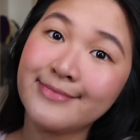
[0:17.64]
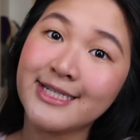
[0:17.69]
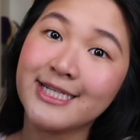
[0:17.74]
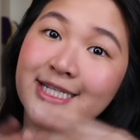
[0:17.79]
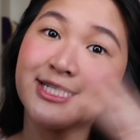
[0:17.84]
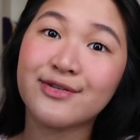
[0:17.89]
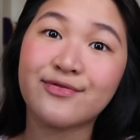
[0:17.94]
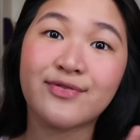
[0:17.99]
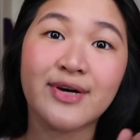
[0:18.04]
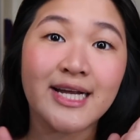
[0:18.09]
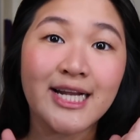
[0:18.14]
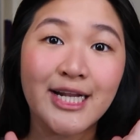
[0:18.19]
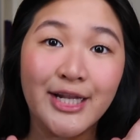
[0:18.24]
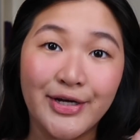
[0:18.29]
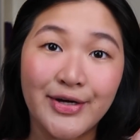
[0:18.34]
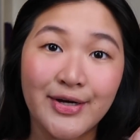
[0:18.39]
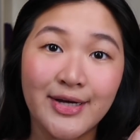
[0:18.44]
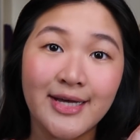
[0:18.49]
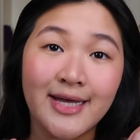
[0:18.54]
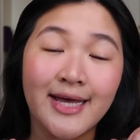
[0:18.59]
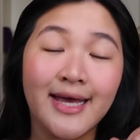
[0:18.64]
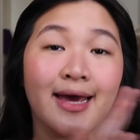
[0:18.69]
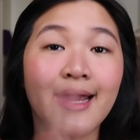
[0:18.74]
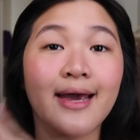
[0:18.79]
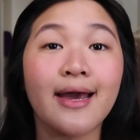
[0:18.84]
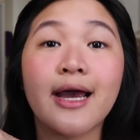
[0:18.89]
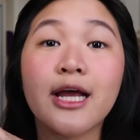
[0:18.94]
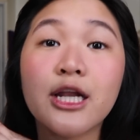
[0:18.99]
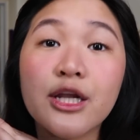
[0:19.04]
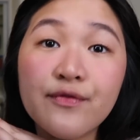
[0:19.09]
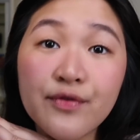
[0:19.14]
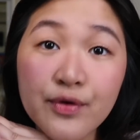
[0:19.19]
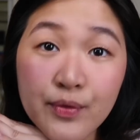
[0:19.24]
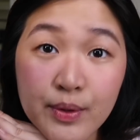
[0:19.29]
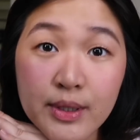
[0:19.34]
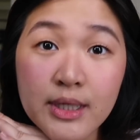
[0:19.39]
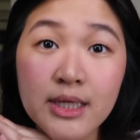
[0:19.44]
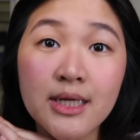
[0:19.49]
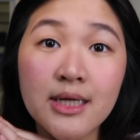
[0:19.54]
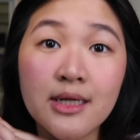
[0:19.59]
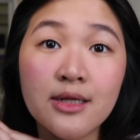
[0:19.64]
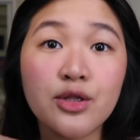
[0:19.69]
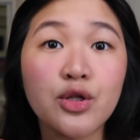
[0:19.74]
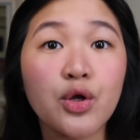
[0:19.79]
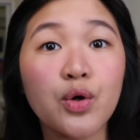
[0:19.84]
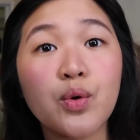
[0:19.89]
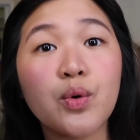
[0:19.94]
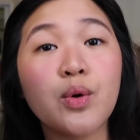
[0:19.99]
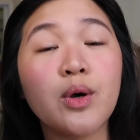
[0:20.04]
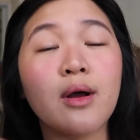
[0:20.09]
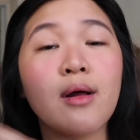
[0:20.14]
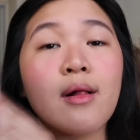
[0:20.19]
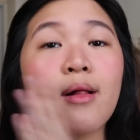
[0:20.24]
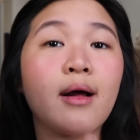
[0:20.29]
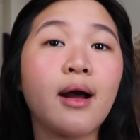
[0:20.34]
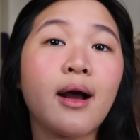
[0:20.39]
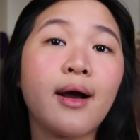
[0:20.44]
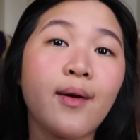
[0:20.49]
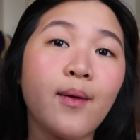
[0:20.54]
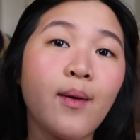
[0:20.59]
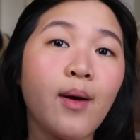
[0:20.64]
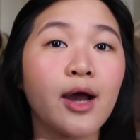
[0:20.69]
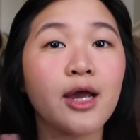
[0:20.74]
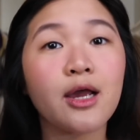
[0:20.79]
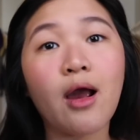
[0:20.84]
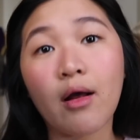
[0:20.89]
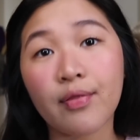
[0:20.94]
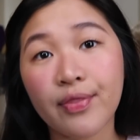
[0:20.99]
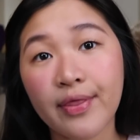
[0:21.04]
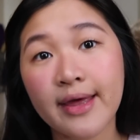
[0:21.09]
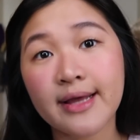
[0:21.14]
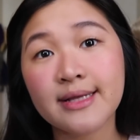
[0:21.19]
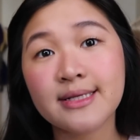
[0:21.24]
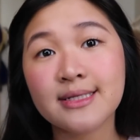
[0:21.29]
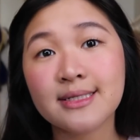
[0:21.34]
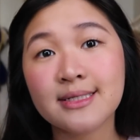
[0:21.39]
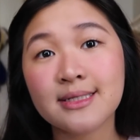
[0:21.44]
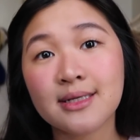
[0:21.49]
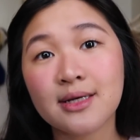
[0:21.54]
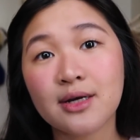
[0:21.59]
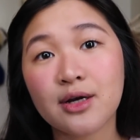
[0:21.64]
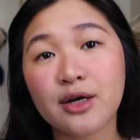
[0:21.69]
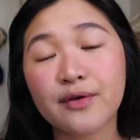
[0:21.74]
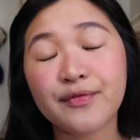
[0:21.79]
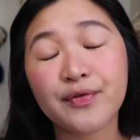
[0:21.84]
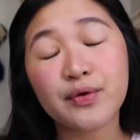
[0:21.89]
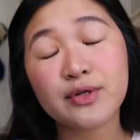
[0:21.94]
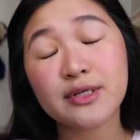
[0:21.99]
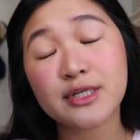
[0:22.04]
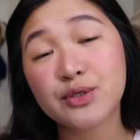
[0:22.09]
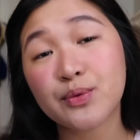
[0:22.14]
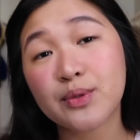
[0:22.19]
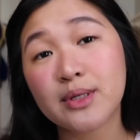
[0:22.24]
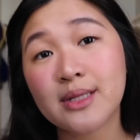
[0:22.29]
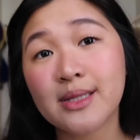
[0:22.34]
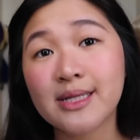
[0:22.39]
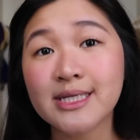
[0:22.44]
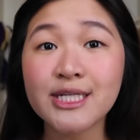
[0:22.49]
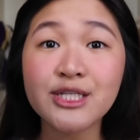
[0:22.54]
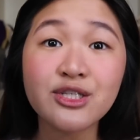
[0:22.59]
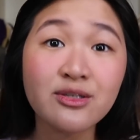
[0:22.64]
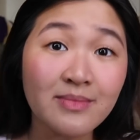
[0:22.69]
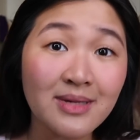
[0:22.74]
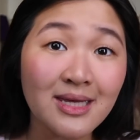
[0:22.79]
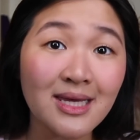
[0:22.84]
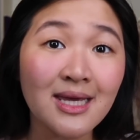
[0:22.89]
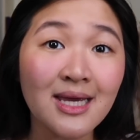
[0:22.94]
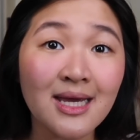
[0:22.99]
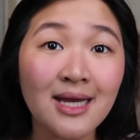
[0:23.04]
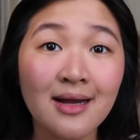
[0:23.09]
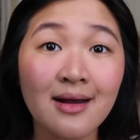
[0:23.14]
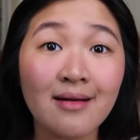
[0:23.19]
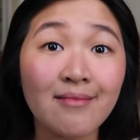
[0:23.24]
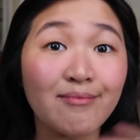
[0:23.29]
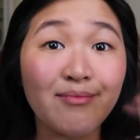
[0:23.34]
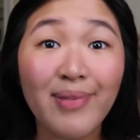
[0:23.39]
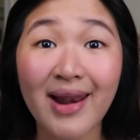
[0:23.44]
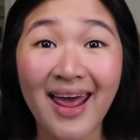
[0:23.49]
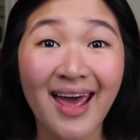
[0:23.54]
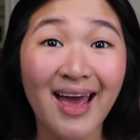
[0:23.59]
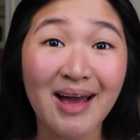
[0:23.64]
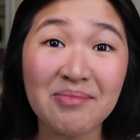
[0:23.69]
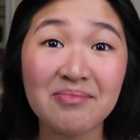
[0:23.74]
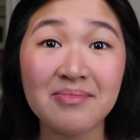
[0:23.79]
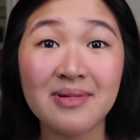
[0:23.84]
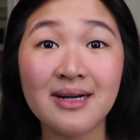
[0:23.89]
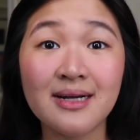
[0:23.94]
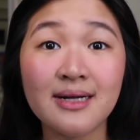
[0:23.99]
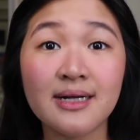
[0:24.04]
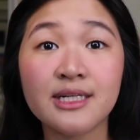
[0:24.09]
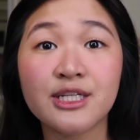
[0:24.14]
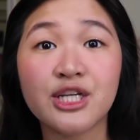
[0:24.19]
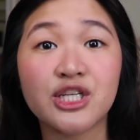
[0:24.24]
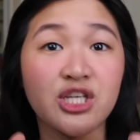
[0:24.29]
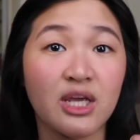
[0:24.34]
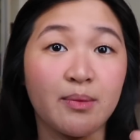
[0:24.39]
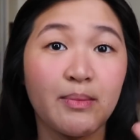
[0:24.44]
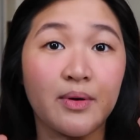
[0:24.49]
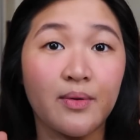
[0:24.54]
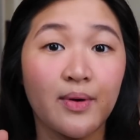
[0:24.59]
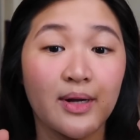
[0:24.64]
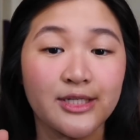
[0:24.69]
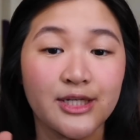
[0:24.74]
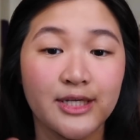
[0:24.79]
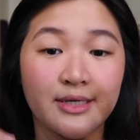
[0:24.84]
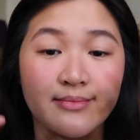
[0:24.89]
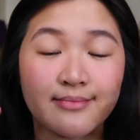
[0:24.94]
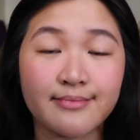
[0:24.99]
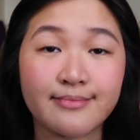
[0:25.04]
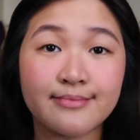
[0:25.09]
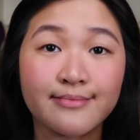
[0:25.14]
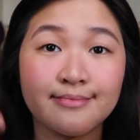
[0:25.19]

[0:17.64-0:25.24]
This is the final look. And if you wanna know how I got this, or if you just wanna listen to me blab, just keep on watching.